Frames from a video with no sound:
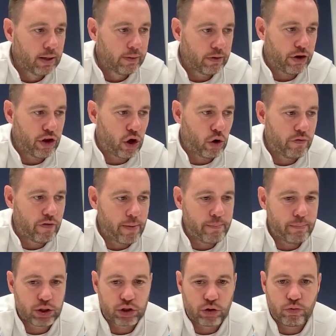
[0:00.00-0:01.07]
that
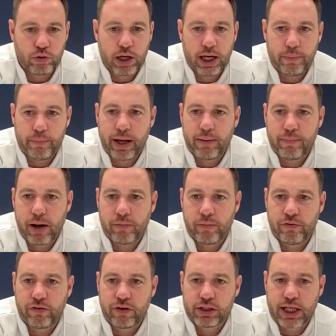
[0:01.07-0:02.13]
November's a really big
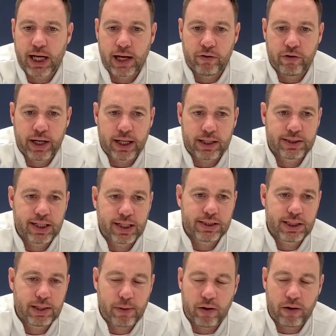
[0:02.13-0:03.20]
month for Taylor and that sets
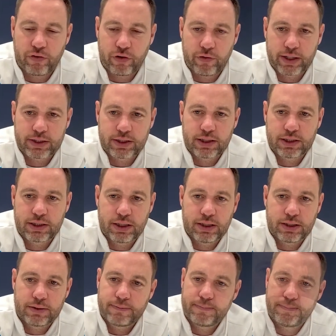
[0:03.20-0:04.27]
him up for the rest of the
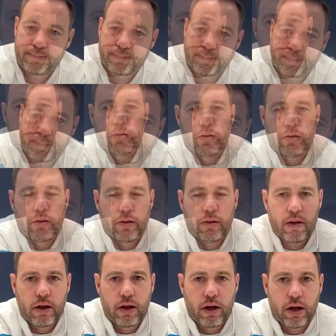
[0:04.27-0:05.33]
season.
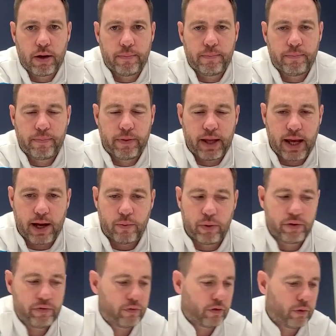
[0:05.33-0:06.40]

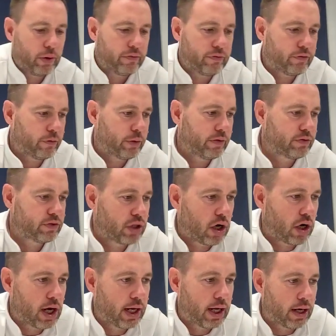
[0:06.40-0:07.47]
With
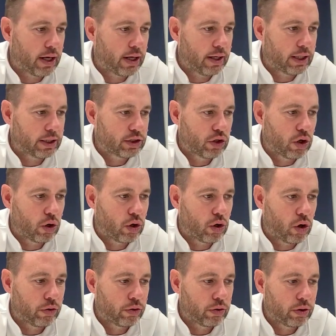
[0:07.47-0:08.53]
Tyler, it's not
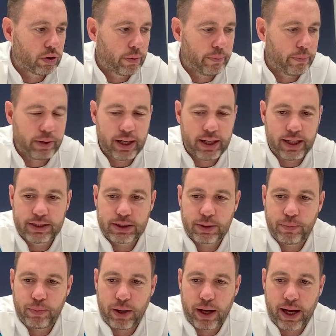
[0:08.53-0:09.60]
gone completely to
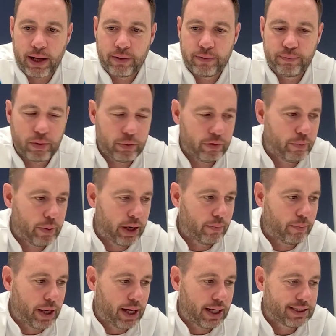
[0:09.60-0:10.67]
plan, but we've been a
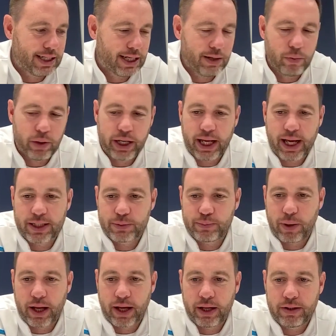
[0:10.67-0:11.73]
better team when he has
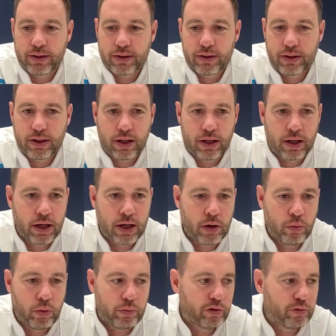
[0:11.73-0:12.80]
played.
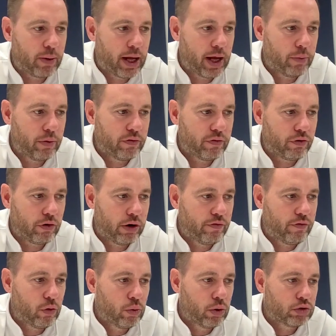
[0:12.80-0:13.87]
When we've played with three
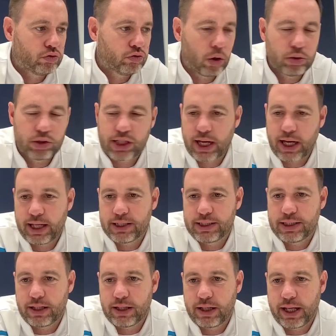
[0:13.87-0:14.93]
forwards
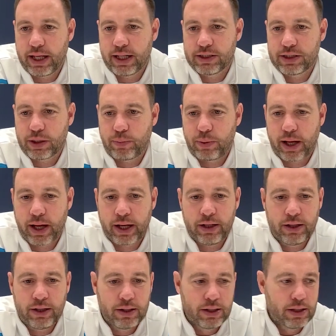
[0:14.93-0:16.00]
rotating and the interplay